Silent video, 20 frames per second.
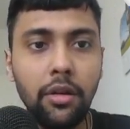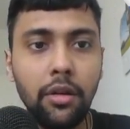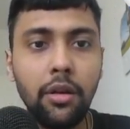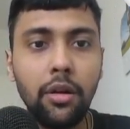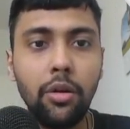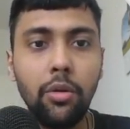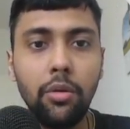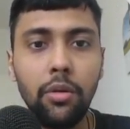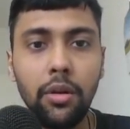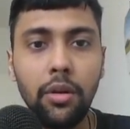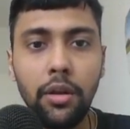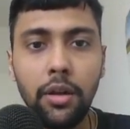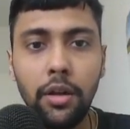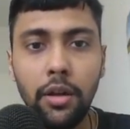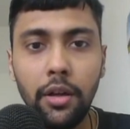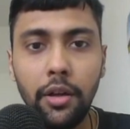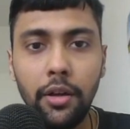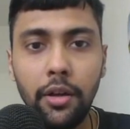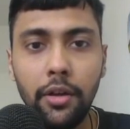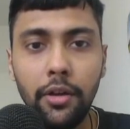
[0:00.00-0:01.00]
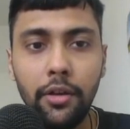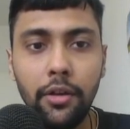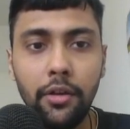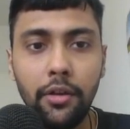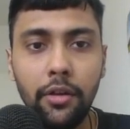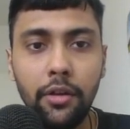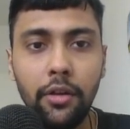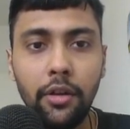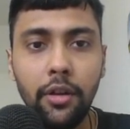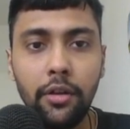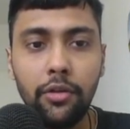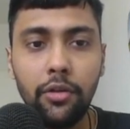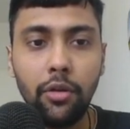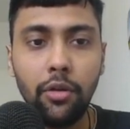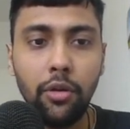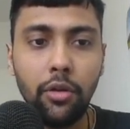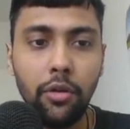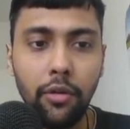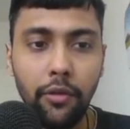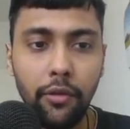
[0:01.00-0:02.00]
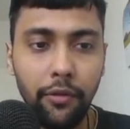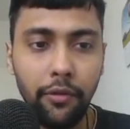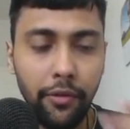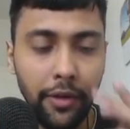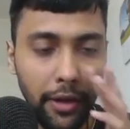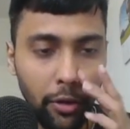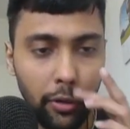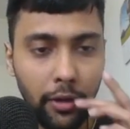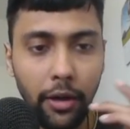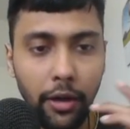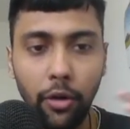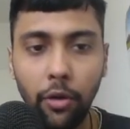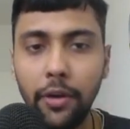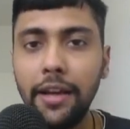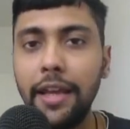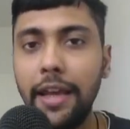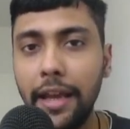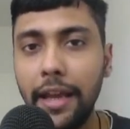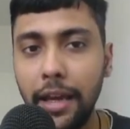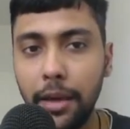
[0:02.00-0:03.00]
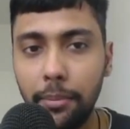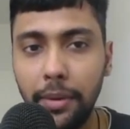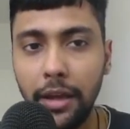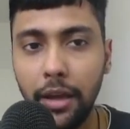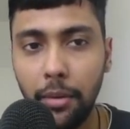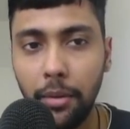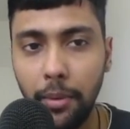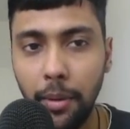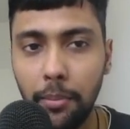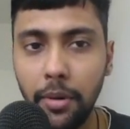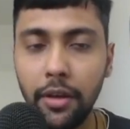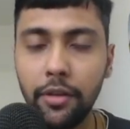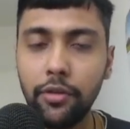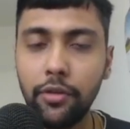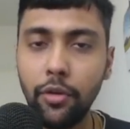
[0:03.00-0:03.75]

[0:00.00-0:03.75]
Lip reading: Cool. So we know that only A and B are members.